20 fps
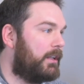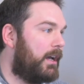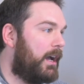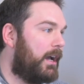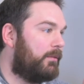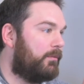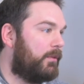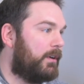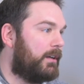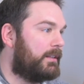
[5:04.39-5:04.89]

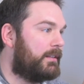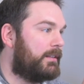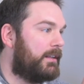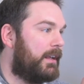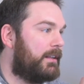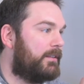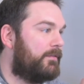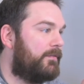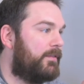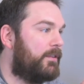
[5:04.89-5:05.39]
line where it
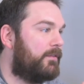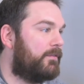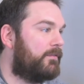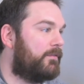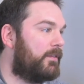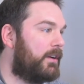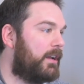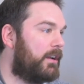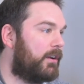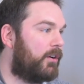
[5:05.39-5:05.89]
says feel
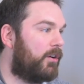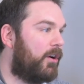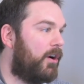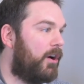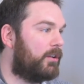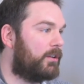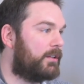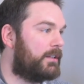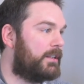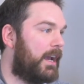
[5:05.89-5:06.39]
free to
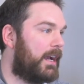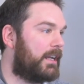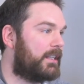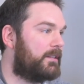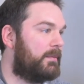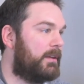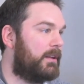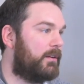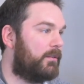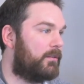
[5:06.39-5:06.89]
call or
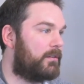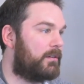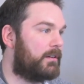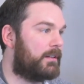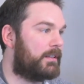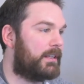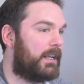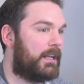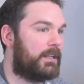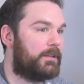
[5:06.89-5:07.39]
text me in order
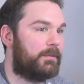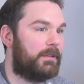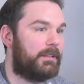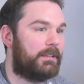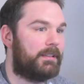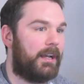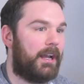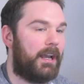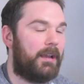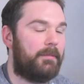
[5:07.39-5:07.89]
to schedule a
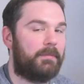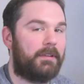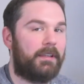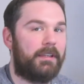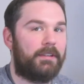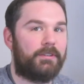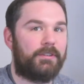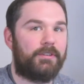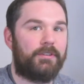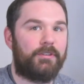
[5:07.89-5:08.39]
time
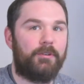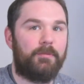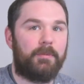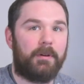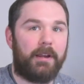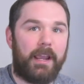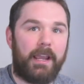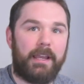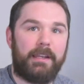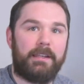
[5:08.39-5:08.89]
is
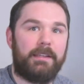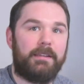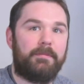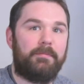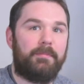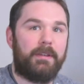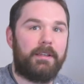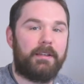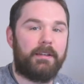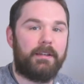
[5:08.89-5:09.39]
super handy,
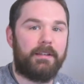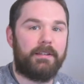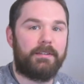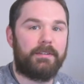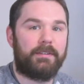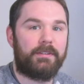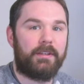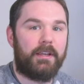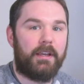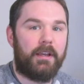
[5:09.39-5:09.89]

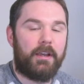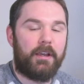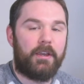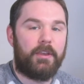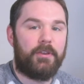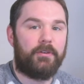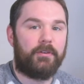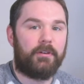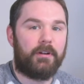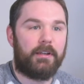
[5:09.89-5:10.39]
because
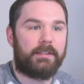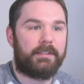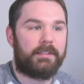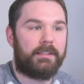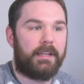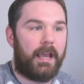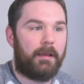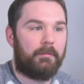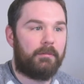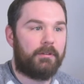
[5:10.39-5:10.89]
you're
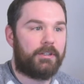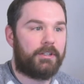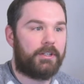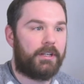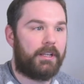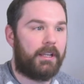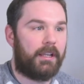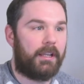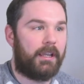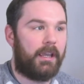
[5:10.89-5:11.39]

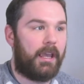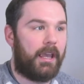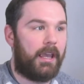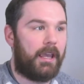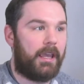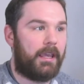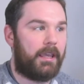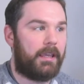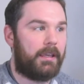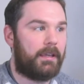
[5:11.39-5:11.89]
establishing
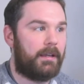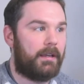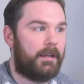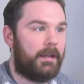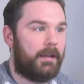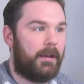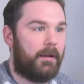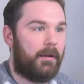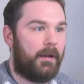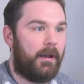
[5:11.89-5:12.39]
a
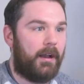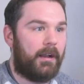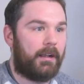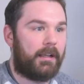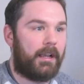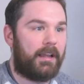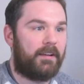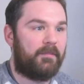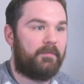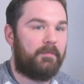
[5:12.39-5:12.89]

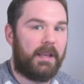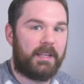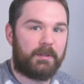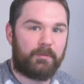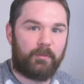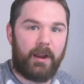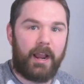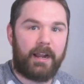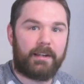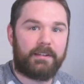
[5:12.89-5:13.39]
kind of
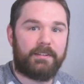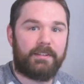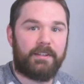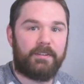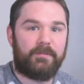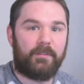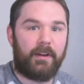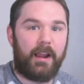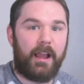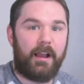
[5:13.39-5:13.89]
best
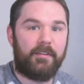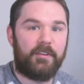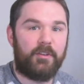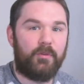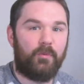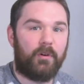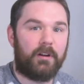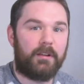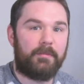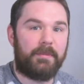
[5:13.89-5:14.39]
practices for how
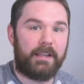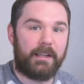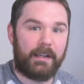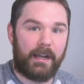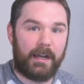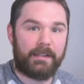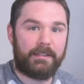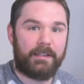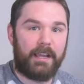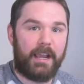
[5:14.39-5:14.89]
you want to be
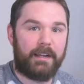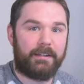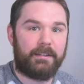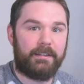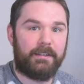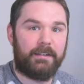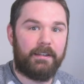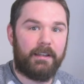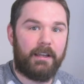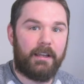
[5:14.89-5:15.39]

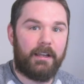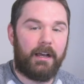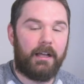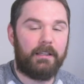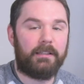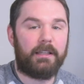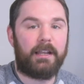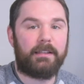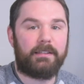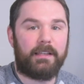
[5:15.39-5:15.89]
contacted.
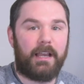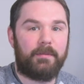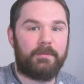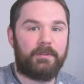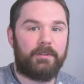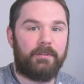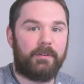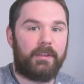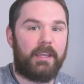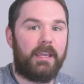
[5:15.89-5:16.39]
A lot of
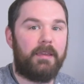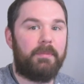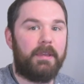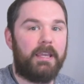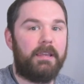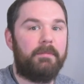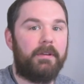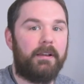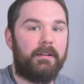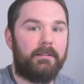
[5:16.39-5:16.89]
times they'll keep
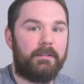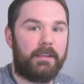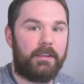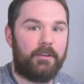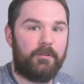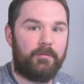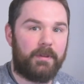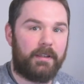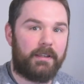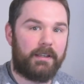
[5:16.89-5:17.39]
emailing
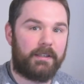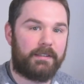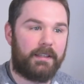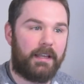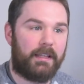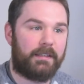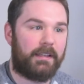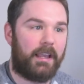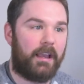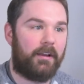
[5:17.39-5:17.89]
you because
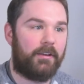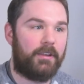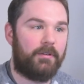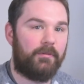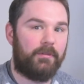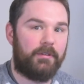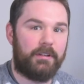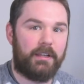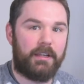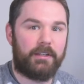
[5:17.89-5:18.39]
that's how
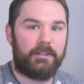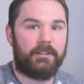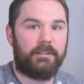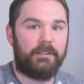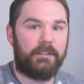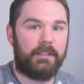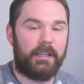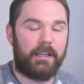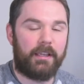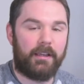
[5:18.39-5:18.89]
you
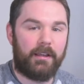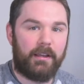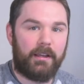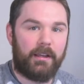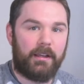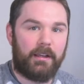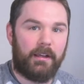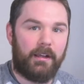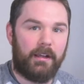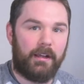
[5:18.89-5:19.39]
initially
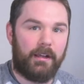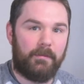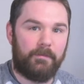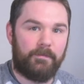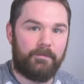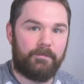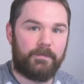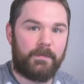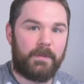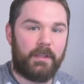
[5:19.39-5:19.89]

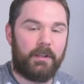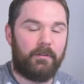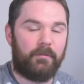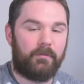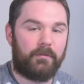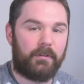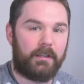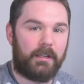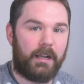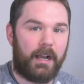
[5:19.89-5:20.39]

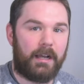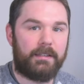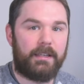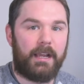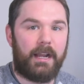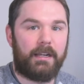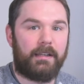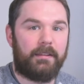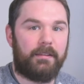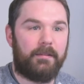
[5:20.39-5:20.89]

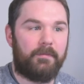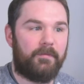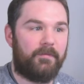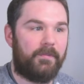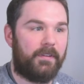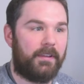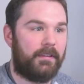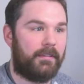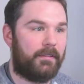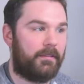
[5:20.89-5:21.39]
contacted them
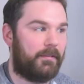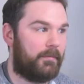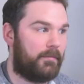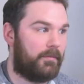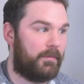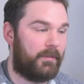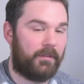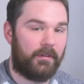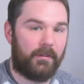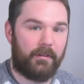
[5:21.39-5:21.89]
via
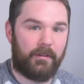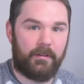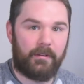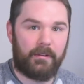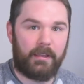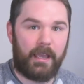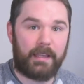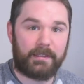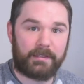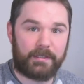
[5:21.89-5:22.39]
the
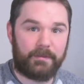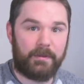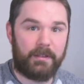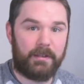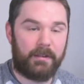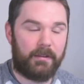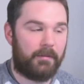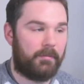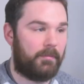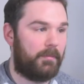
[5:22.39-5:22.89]

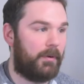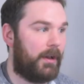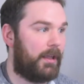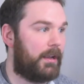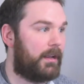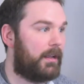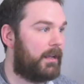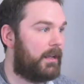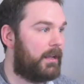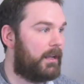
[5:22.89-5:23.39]
estimate,
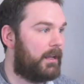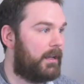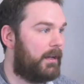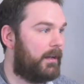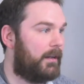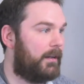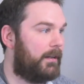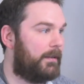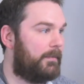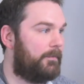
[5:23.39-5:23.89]
but
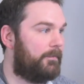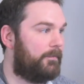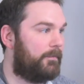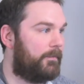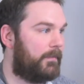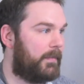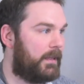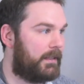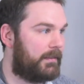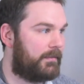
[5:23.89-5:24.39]

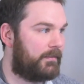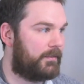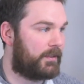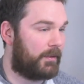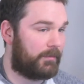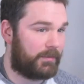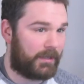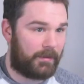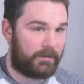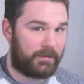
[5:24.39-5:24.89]

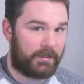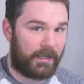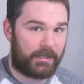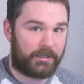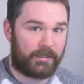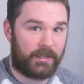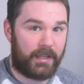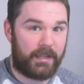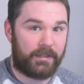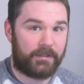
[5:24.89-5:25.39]
sometimes it's
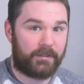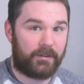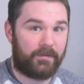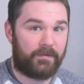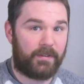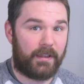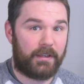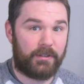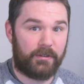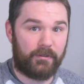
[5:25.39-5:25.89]
actually easier
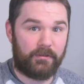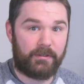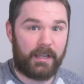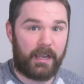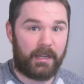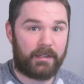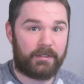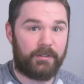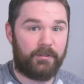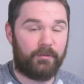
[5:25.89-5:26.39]
if they do
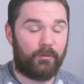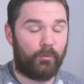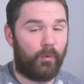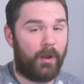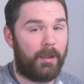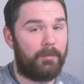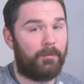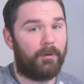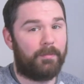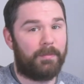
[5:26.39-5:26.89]
text you, and
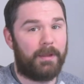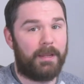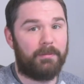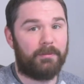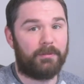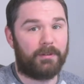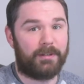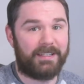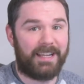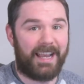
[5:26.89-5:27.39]
way more
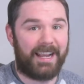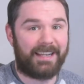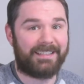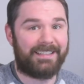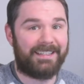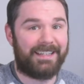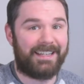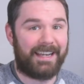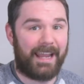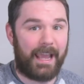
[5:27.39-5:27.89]
people are
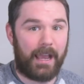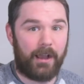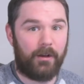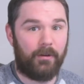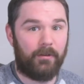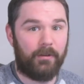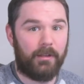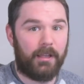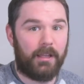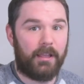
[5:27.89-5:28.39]
texting
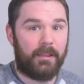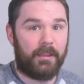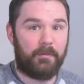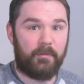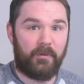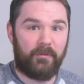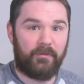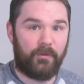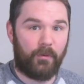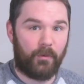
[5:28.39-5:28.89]
now
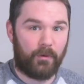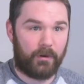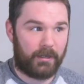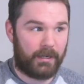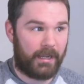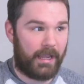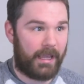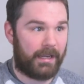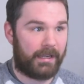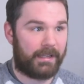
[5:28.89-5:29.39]
than
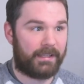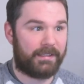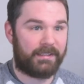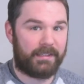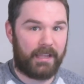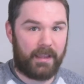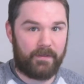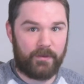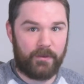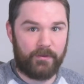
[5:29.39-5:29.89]
before, and it can
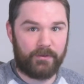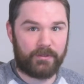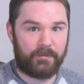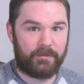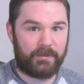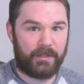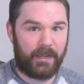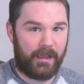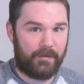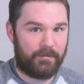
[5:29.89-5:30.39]
save you
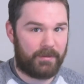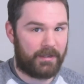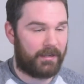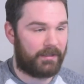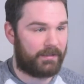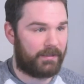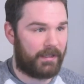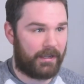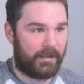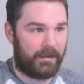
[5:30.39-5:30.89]
some time
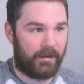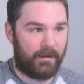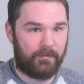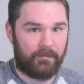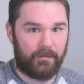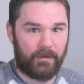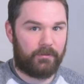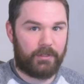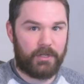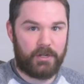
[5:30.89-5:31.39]
because they
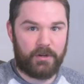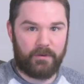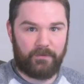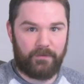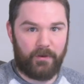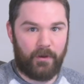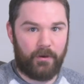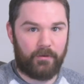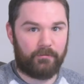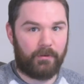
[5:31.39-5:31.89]
come to your
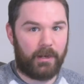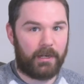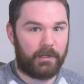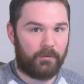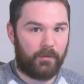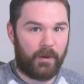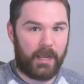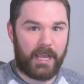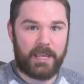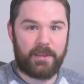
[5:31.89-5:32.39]
phone right
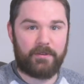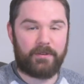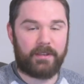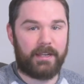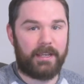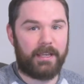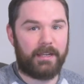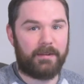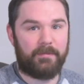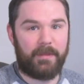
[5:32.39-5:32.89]
away. You
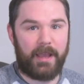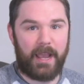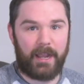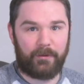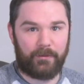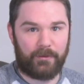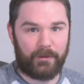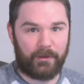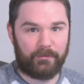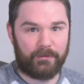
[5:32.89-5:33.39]
can hit them
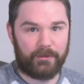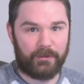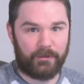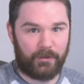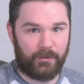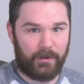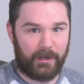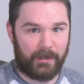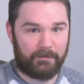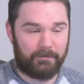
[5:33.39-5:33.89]
back with a real
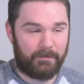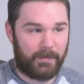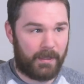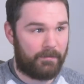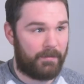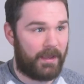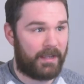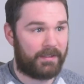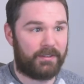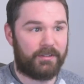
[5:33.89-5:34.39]
quick
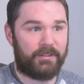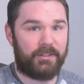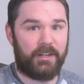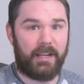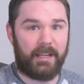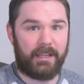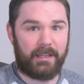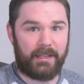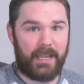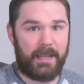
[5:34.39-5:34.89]
message,
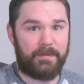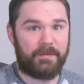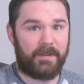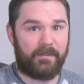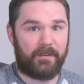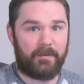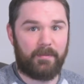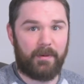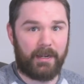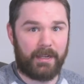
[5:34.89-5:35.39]
and it keeps
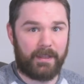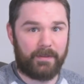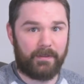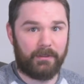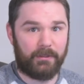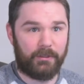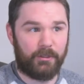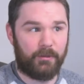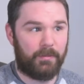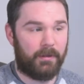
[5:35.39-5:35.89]
everybody in
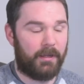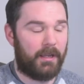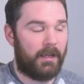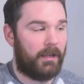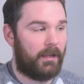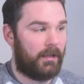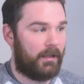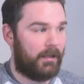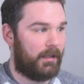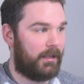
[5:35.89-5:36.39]
the loop.
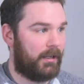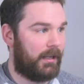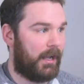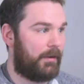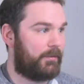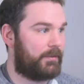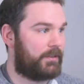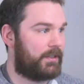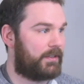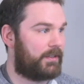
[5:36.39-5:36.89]

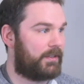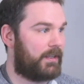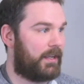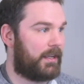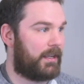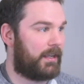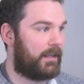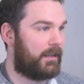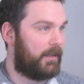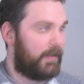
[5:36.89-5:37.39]
I would just
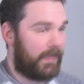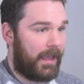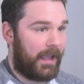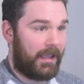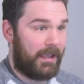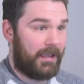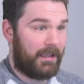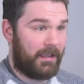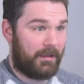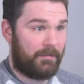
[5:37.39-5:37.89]
say
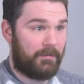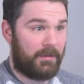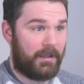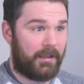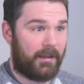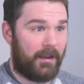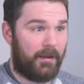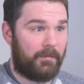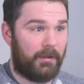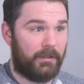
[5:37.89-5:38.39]
that it can
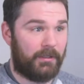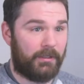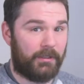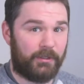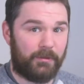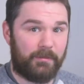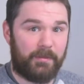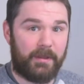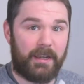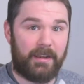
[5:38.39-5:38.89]
become a
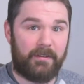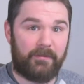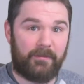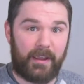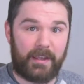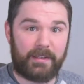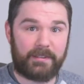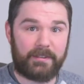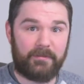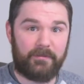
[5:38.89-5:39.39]
little bit
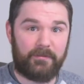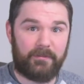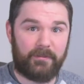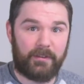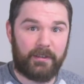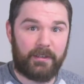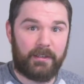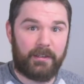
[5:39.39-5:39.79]
invasive